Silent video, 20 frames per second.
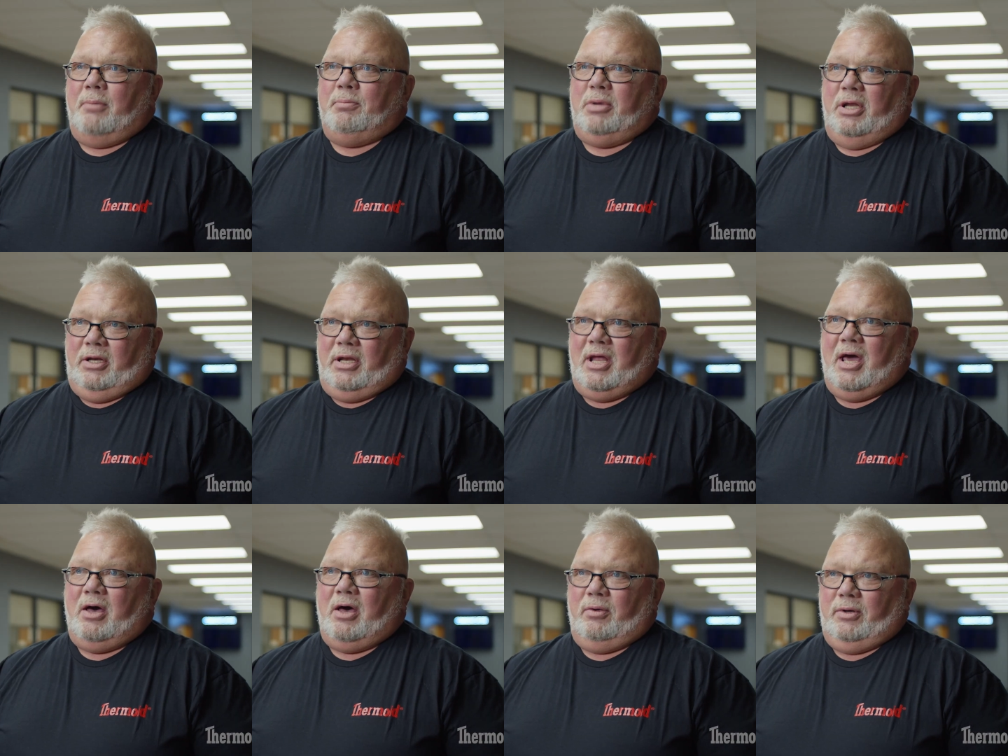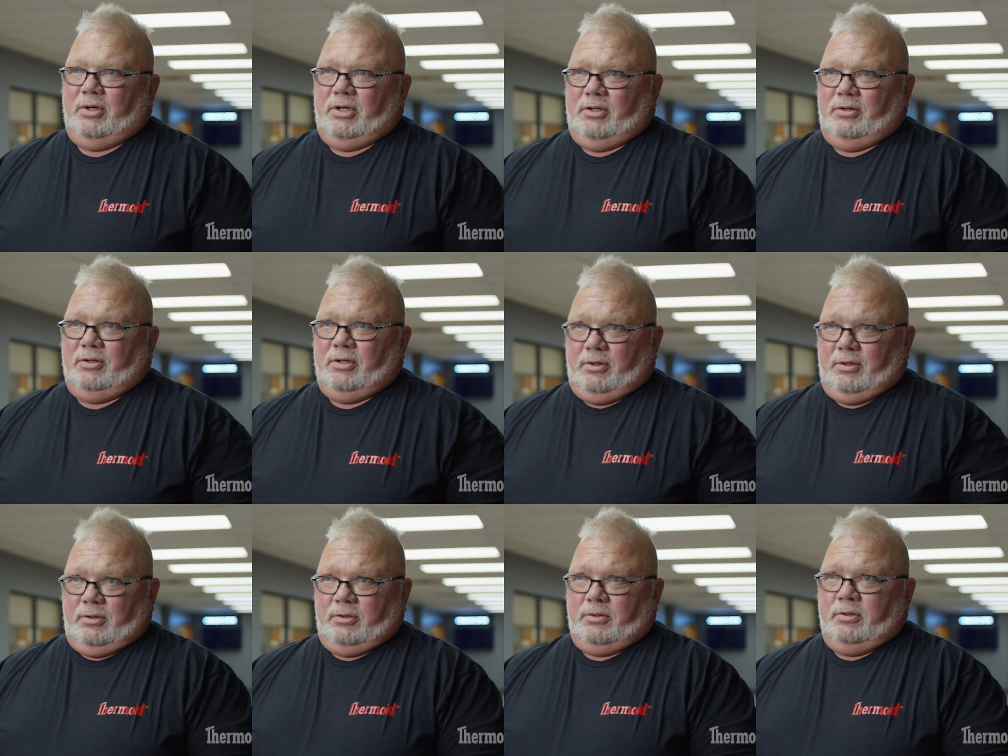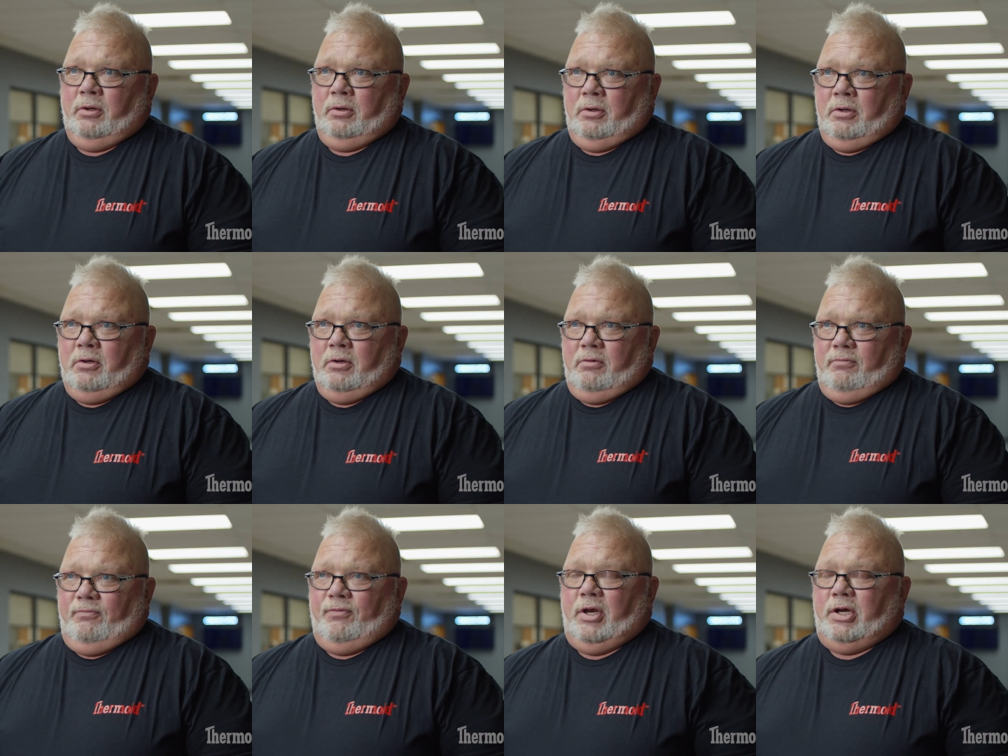I've been down in the
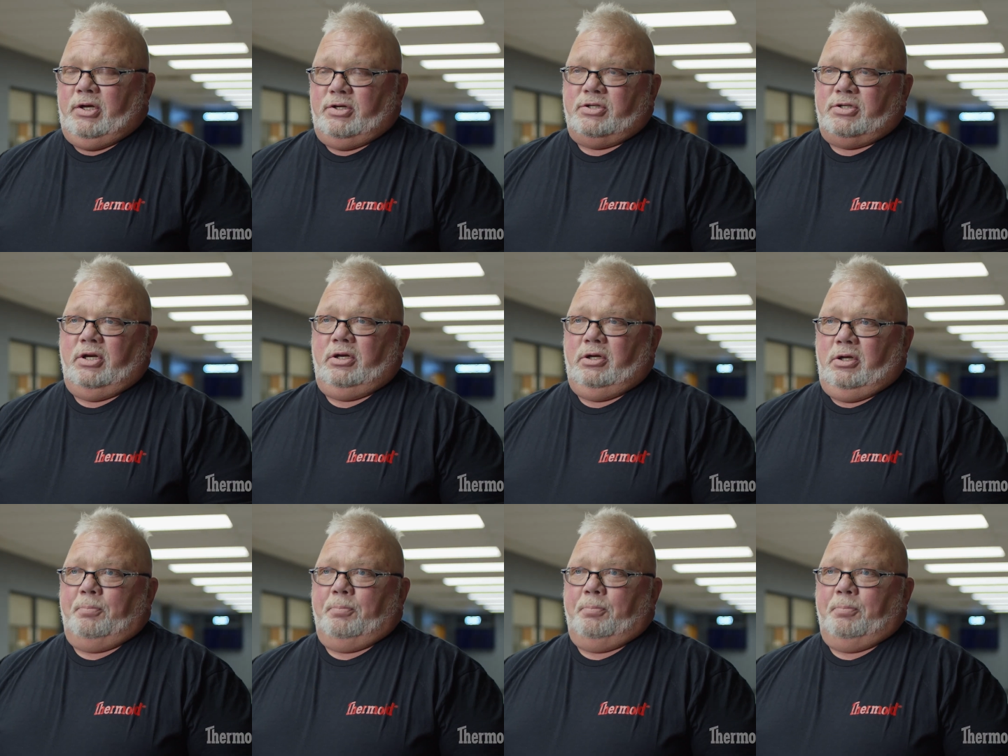finishing